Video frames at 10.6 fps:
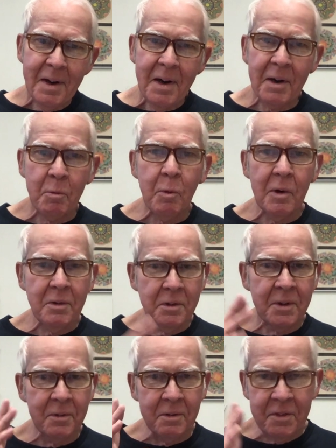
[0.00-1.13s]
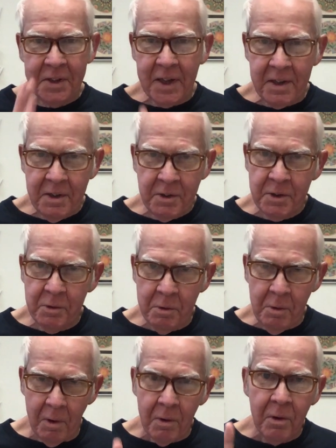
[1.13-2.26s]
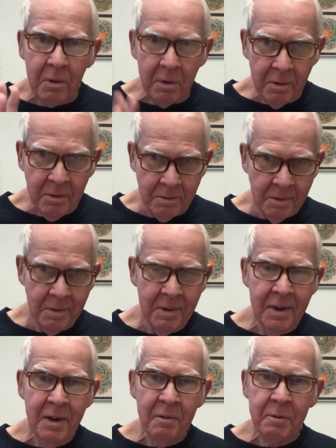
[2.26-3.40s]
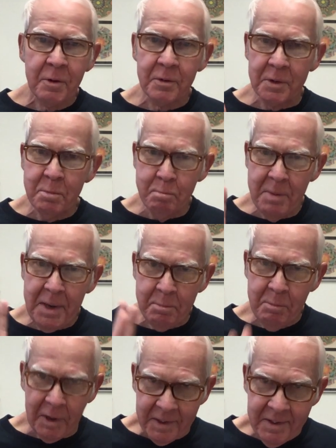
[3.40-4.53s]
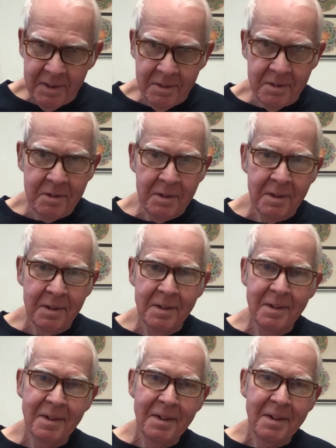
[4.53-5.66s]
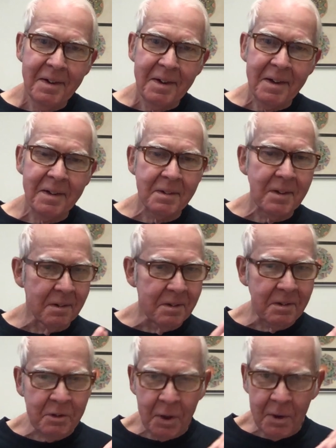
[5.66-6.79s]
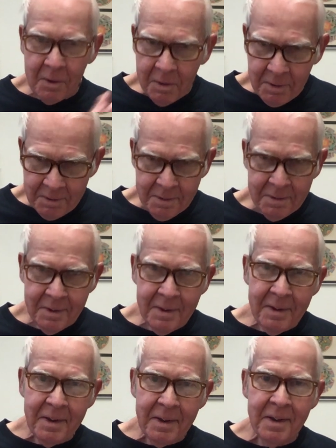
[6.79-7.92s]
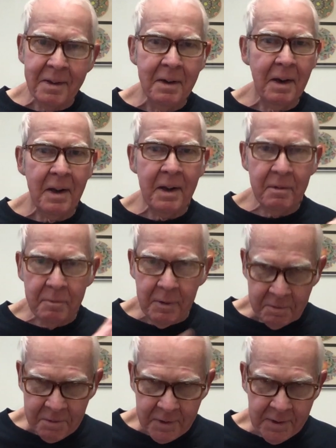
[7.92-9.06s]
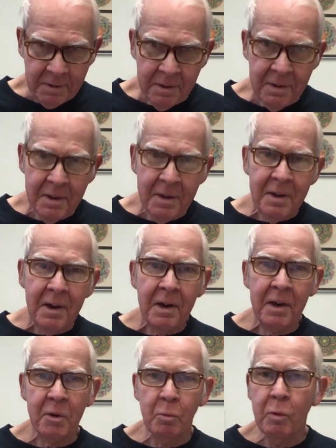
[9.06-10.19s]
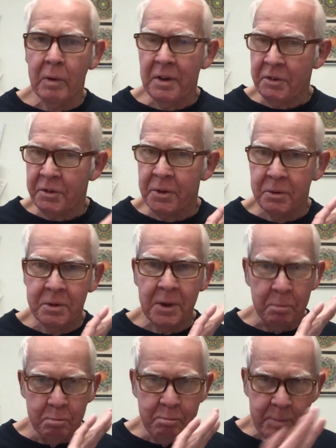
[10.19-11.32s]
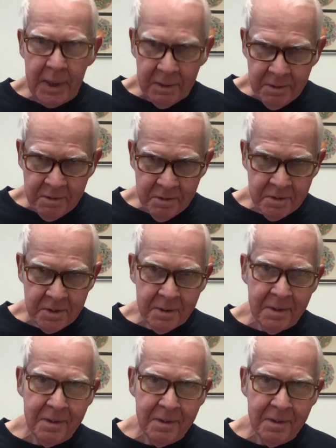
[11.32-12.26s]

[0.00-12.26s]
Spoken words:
I want to thank you all for the memories and the talk and everything. I wish you the best.